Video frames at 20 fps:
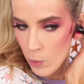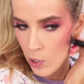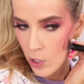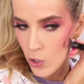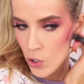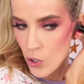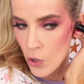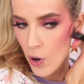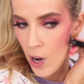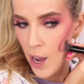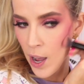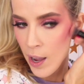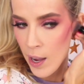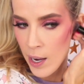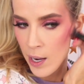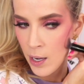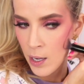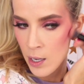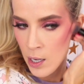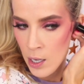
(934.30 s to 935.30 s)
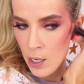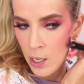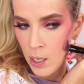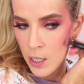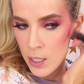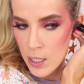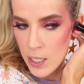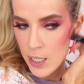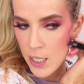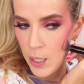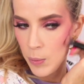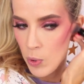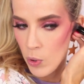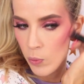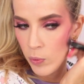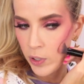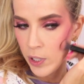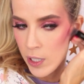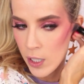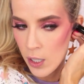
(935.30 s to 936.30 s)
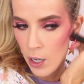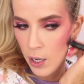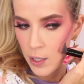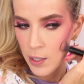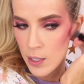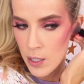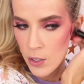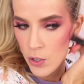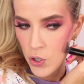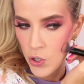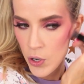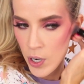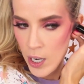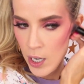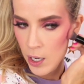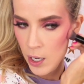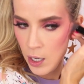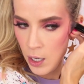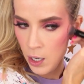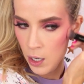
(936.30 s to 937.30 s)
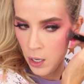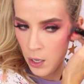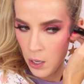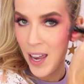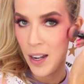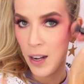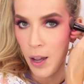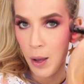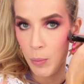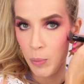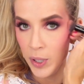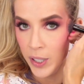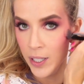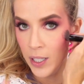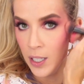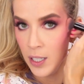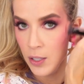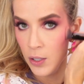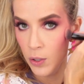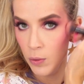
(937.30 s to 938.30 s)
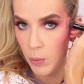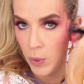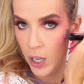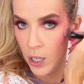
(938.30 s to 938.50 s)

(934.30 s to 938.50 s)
I'm gonna try to keep it really concentrated and not blend it too